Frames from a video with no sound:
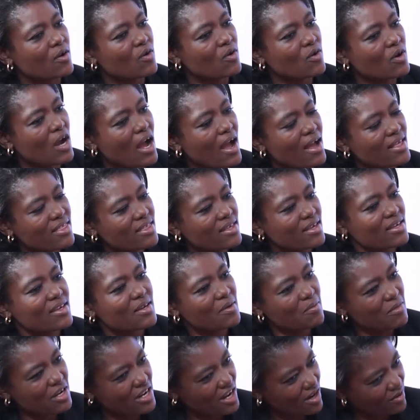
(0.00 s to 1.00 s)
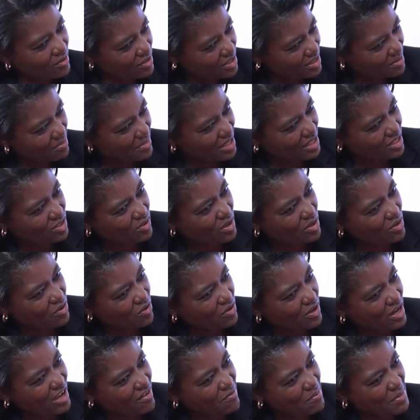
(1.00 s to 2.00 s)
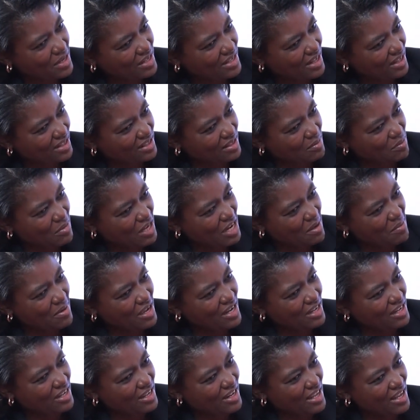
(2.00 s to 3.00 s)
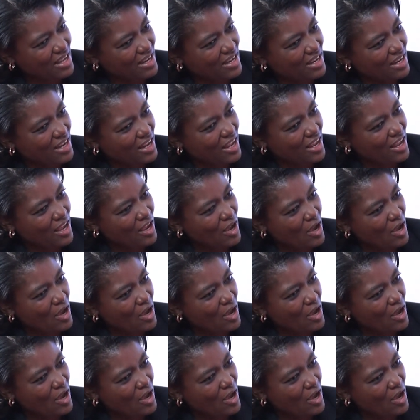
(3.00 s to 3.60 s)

Well, I think you mean and see my Zolo government act to many men already.